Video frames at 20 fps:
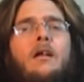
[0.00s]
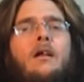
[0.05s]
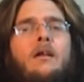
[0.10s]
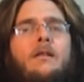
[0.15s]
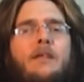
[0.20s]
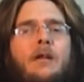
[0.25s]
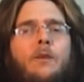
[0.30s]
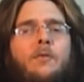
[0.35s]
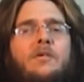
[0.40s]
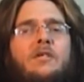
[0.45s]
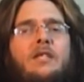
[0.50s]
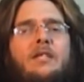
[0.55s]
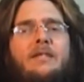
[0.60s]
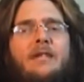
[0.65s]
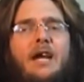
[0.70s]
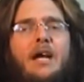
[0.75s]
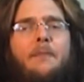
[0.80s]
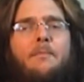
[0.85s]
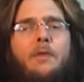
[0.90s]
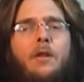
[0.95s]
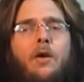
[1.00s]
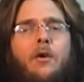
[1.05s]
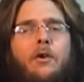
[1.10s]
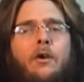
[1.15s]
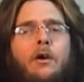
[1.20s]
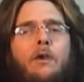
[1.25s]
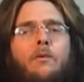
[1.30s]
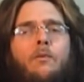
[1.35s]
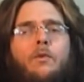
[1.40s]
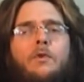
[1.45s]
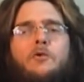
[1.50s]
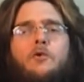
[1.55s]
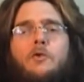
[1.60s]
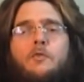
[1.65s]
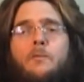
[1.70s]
There was the top loader, which was